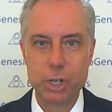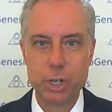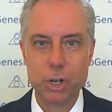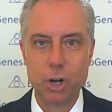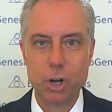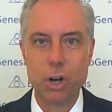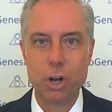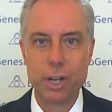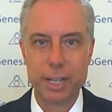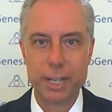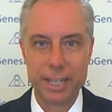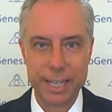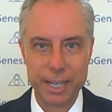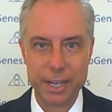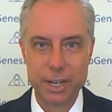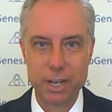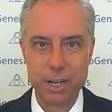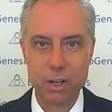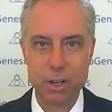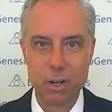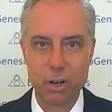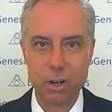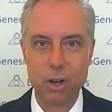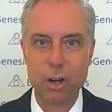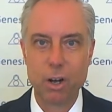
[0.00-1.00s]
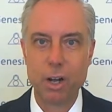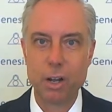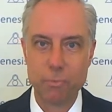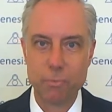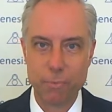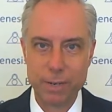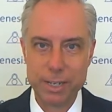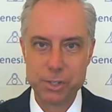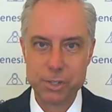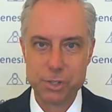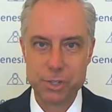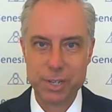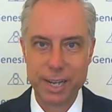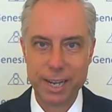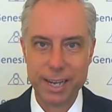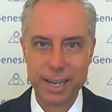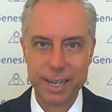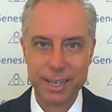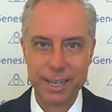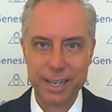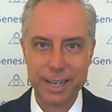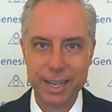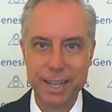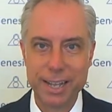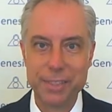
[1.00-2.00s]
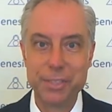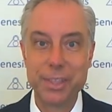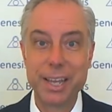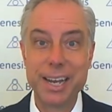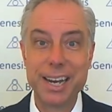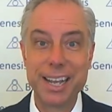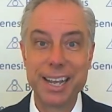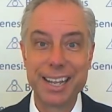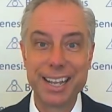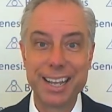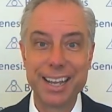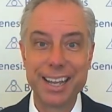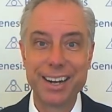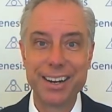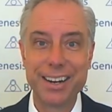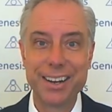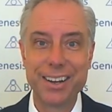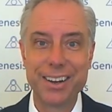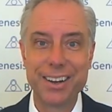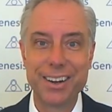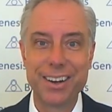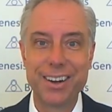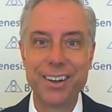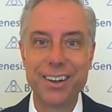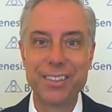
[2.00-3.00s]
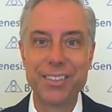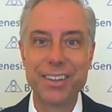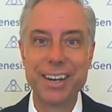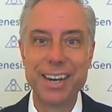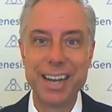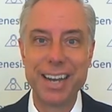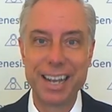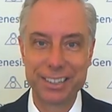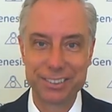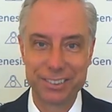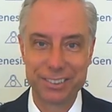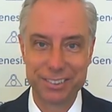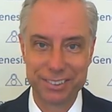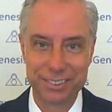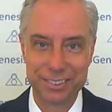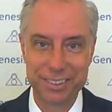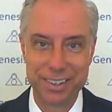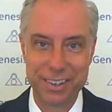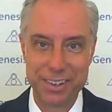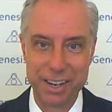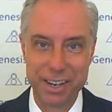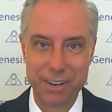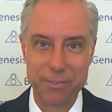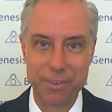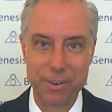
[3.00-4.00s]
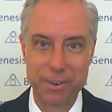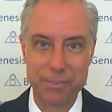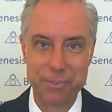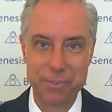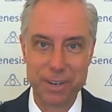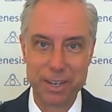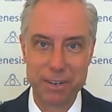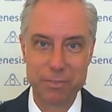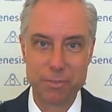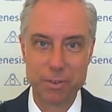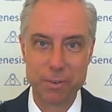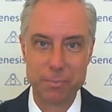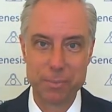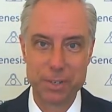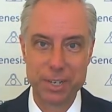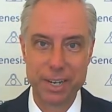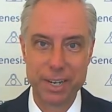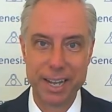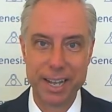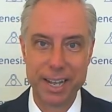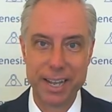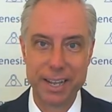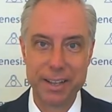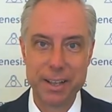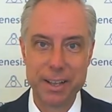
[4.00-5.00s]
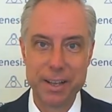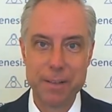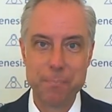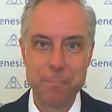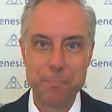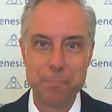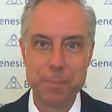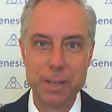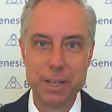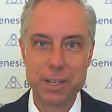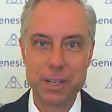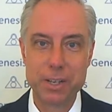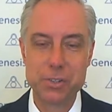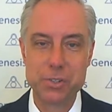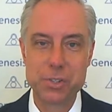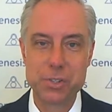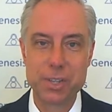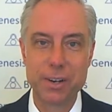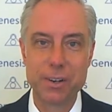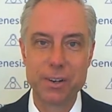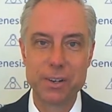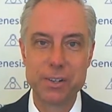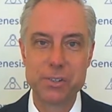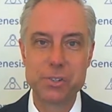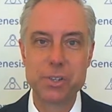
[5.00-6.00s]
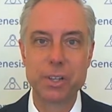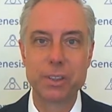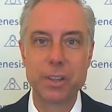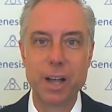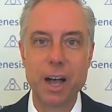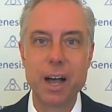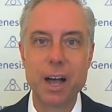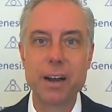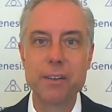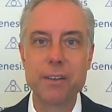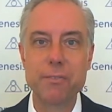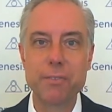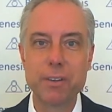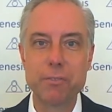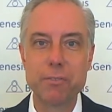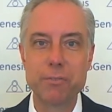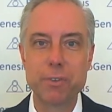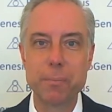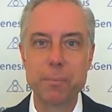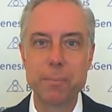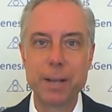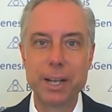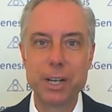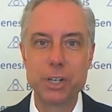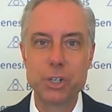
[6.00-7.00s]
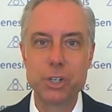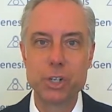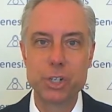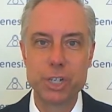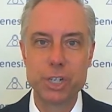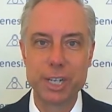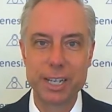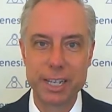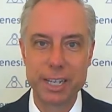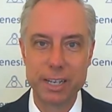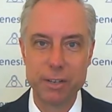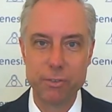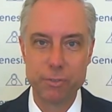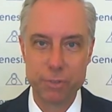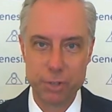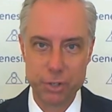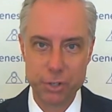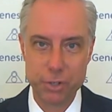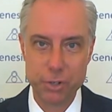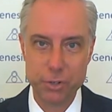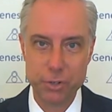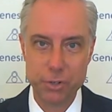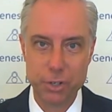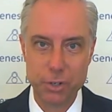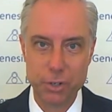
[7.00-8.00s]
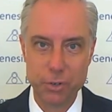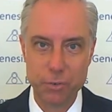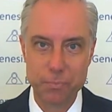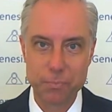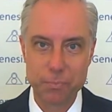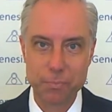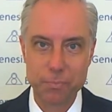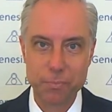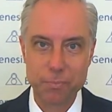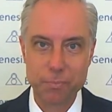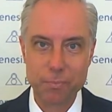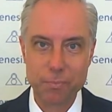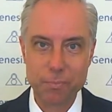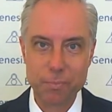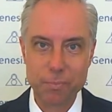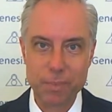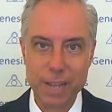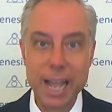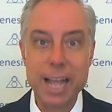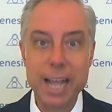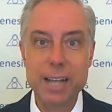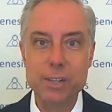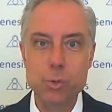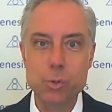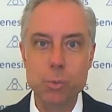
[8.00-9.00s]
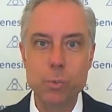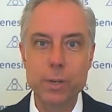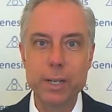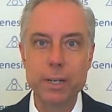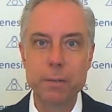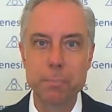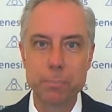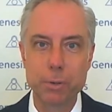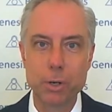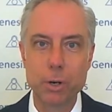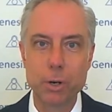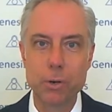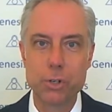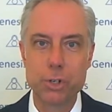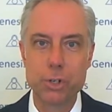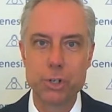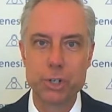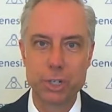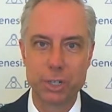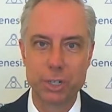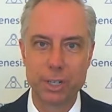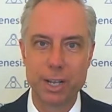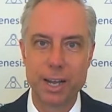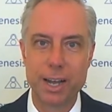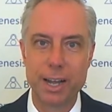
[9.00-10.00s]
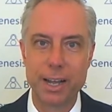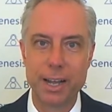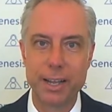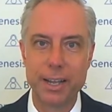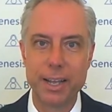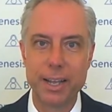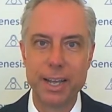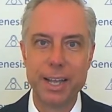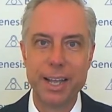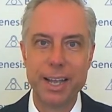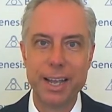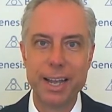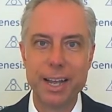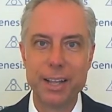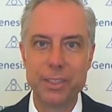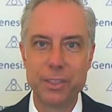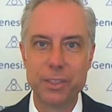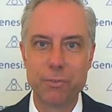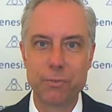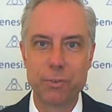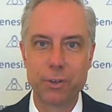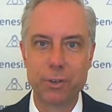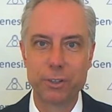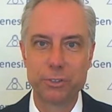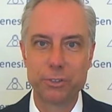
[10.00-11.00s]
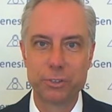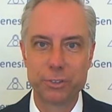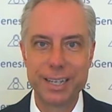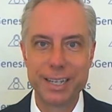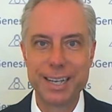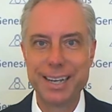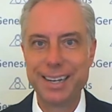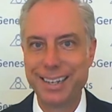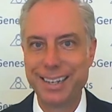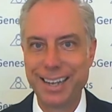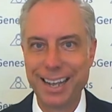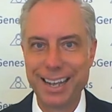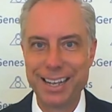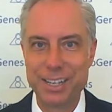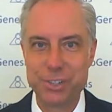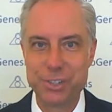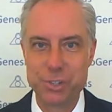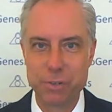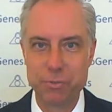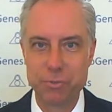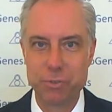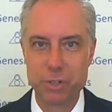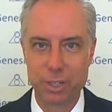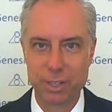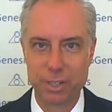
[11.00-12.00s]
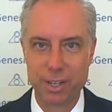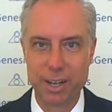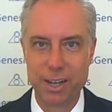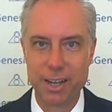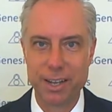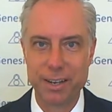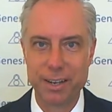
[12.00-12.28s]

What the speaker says: again on Wednesday and then again on the next Sunday, 1 week from today, because there is a lot of information to give to you as we approach July and the first 10 days of July.